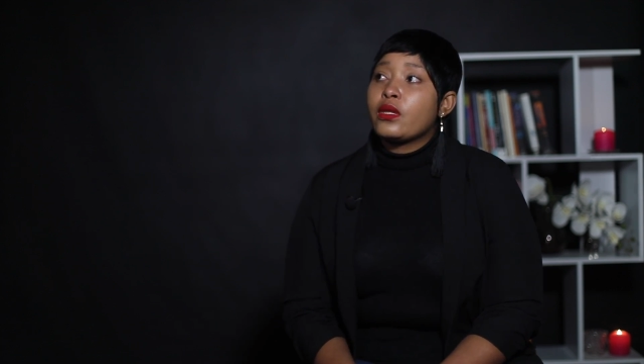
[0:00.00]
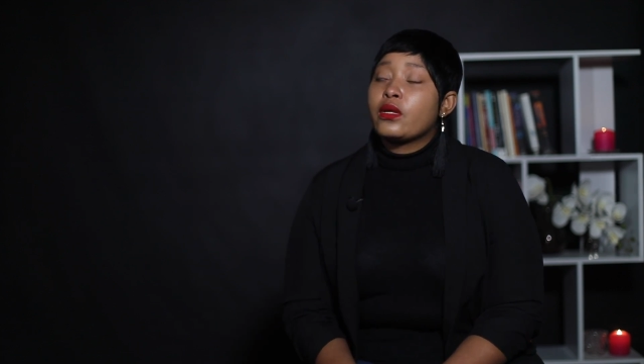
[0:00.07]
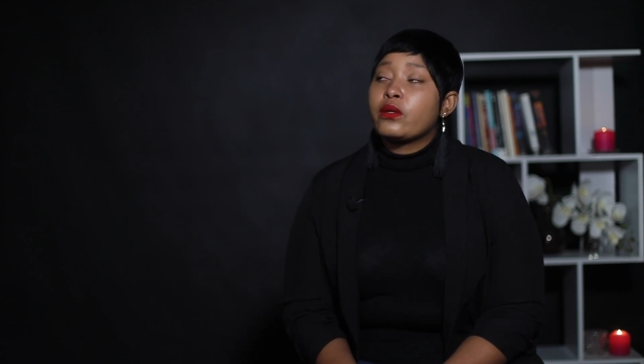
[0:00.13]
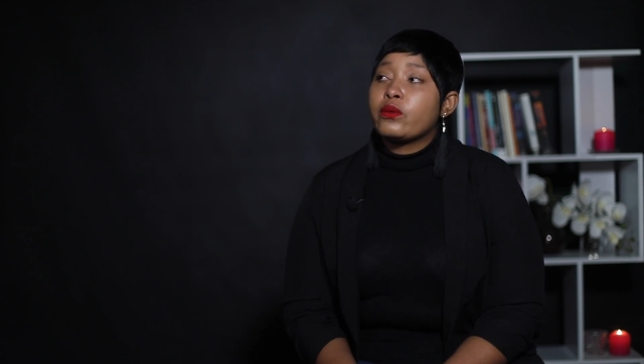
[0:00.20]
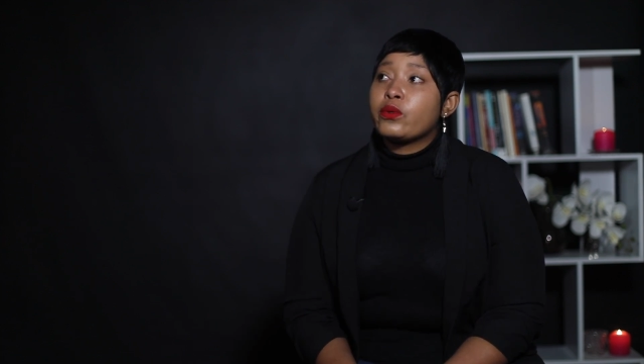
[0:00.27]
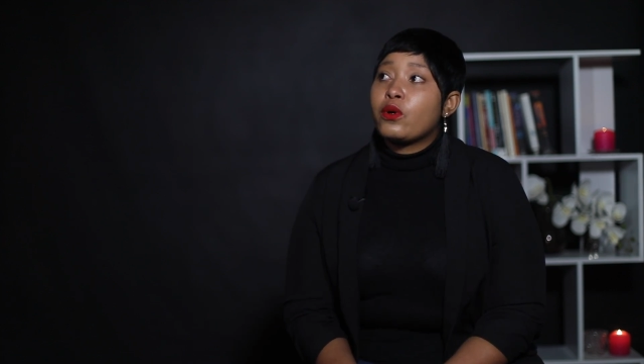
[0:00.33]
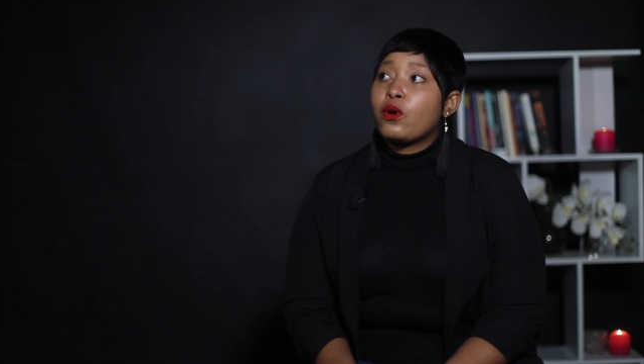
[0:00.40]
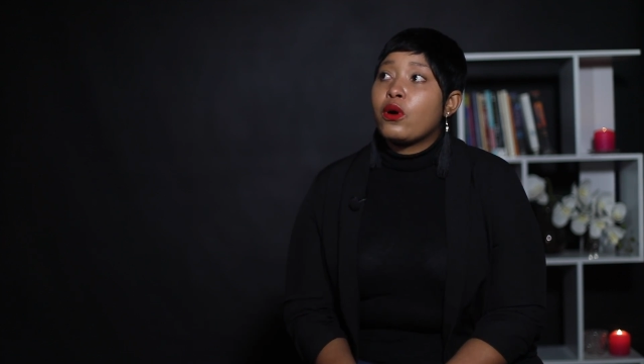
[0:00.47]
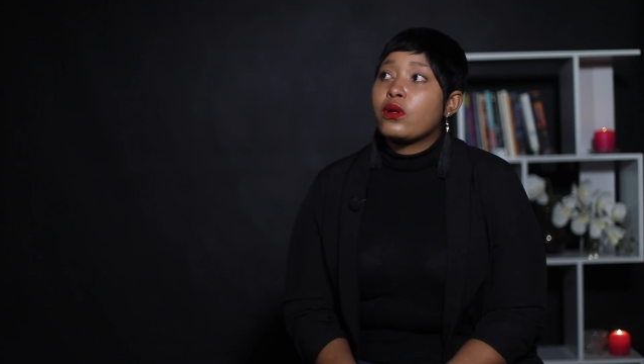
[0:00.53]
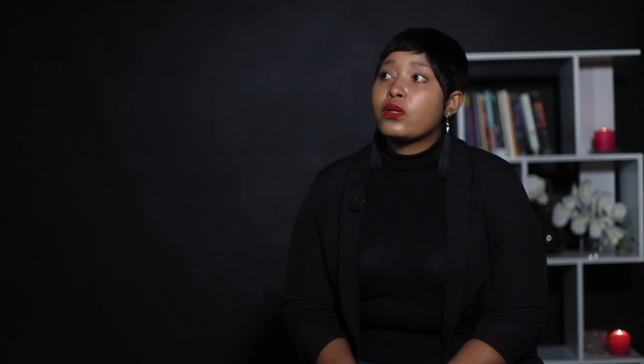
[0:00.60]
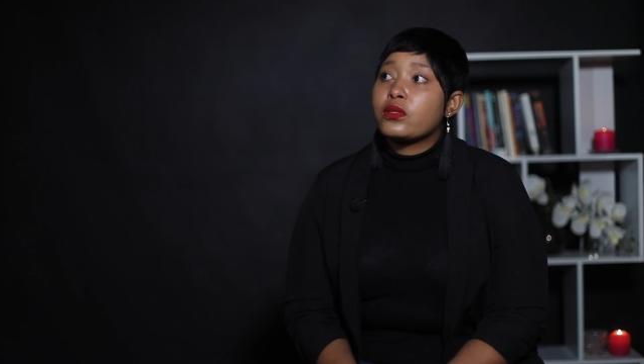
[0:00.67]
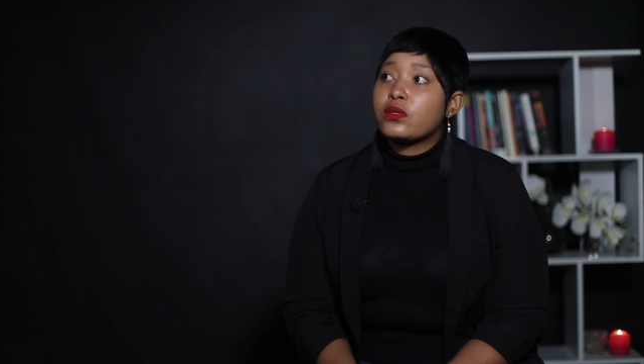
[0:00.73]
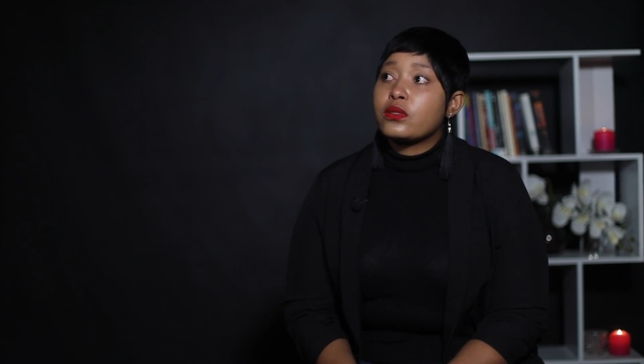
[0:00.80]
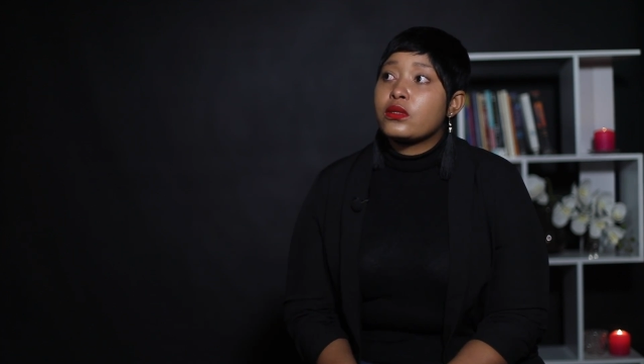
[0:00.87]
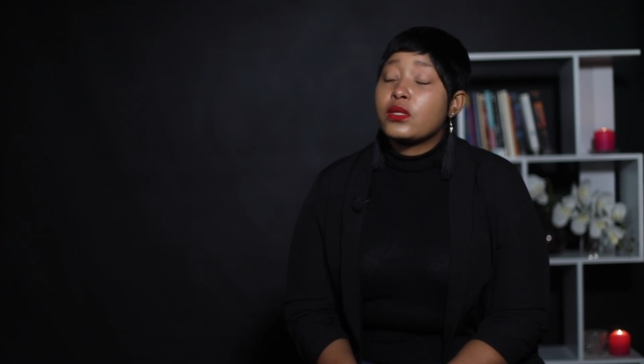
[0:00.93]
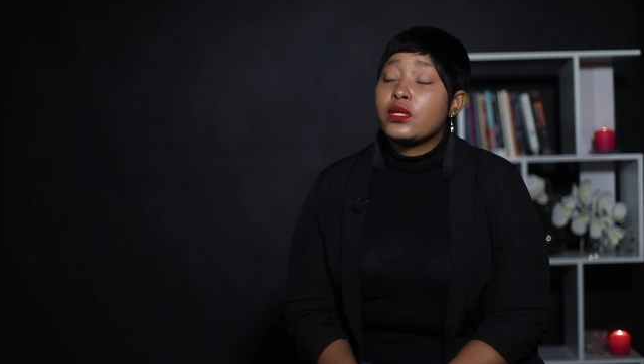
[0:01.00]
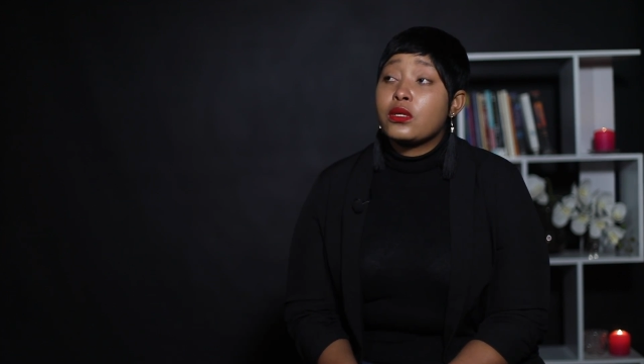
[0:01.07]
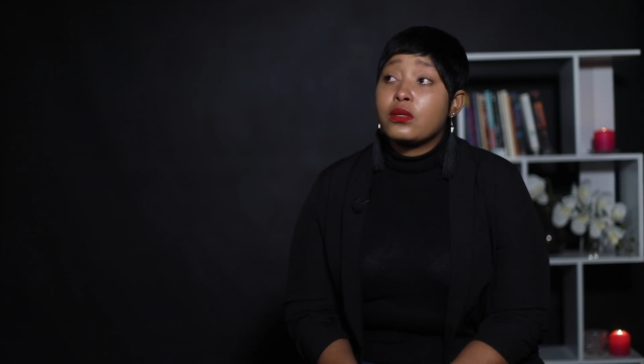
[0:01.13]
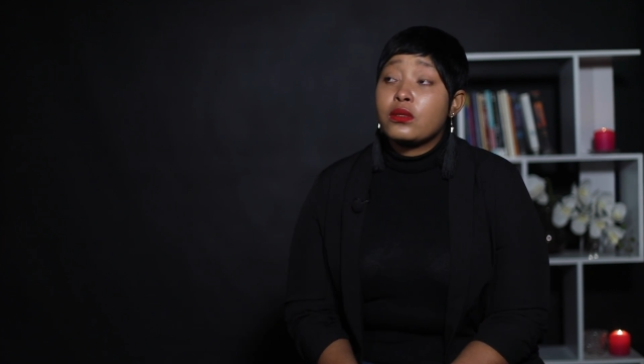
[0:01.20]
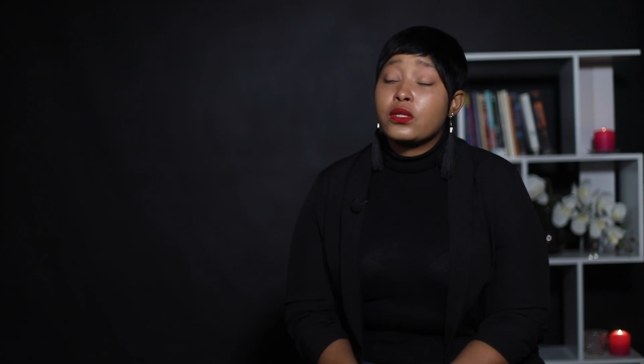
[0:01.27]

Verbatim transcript: then we called he,